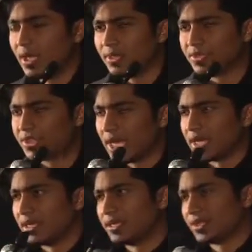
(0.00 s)
The
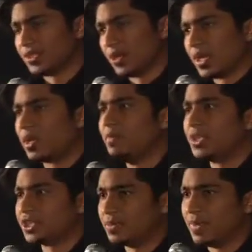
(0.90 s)
second is a sort of
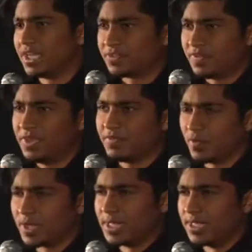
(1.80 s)
commission-based fee for
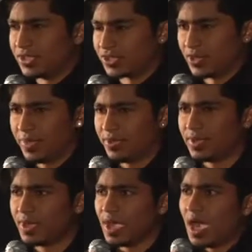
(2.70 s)
what they
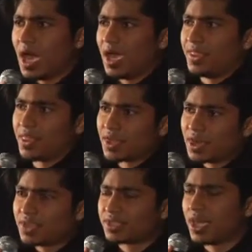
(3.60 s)
distribute. And the
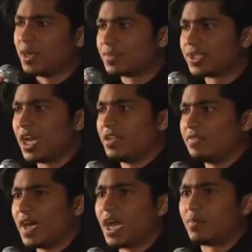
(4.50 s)
third is an upside
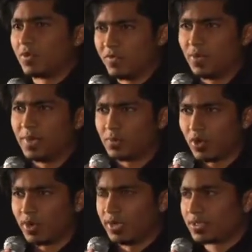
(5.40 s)
for high-performing
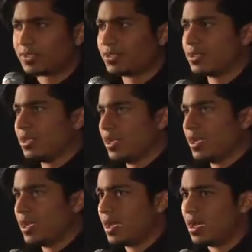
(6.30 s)
products.
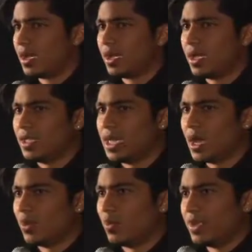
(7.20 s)

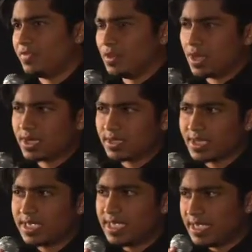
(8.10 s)
Now, if you look at the
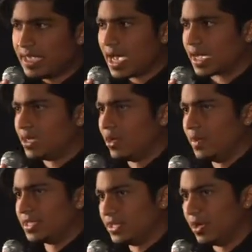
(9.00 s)
key
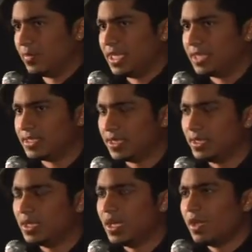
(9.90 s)
economic
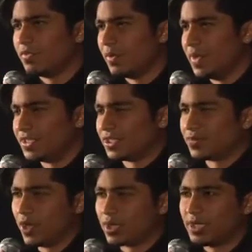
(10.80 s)
denominator for a business
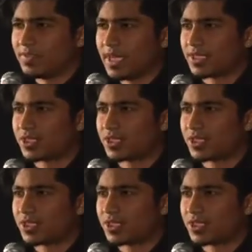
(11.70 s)
model of that